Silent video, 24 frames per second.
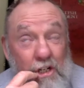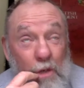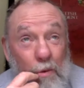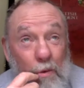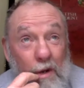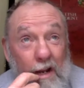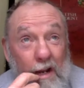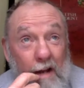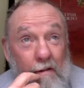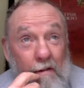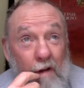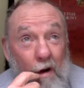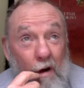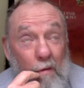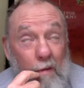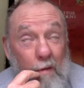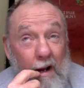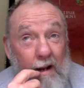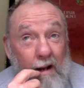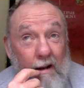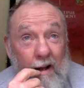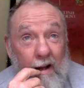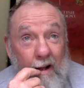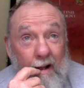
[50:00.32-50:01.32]
win her round,
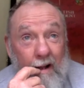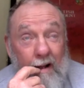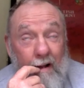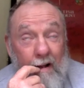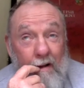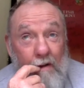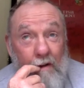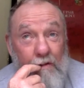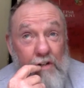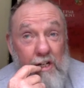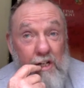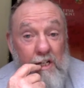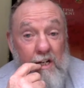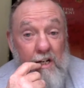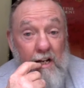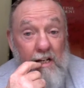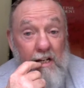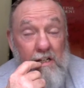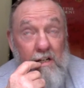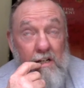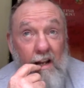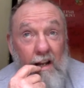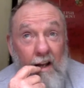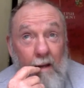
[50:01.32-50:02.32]
but if she's
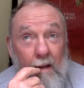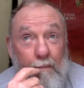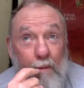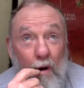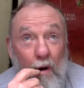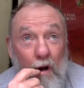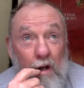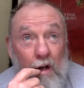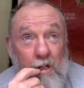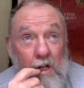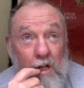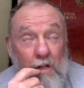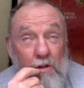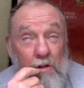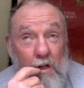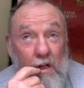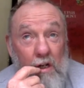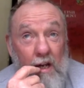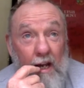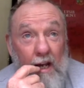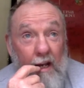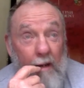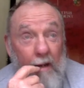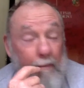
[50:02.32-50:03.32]
listening, I apologise for
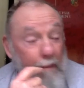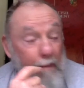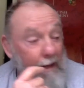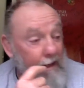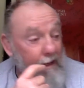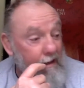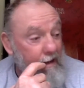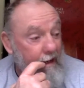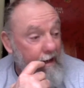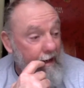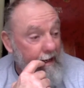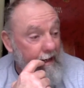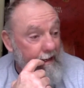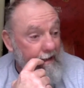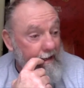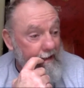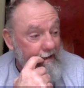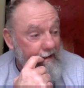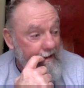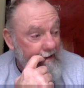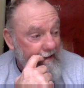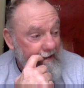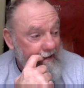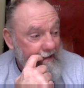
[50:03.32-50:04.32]
kicking the bin
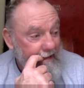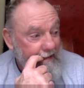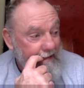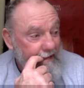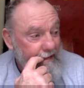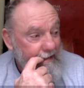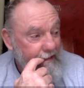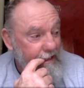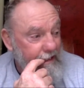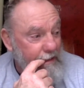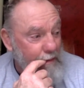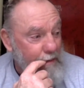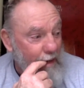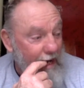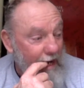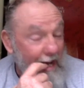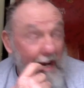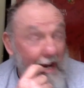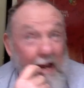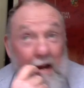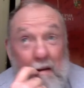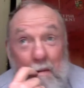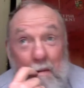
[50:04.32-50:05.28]
and swearing.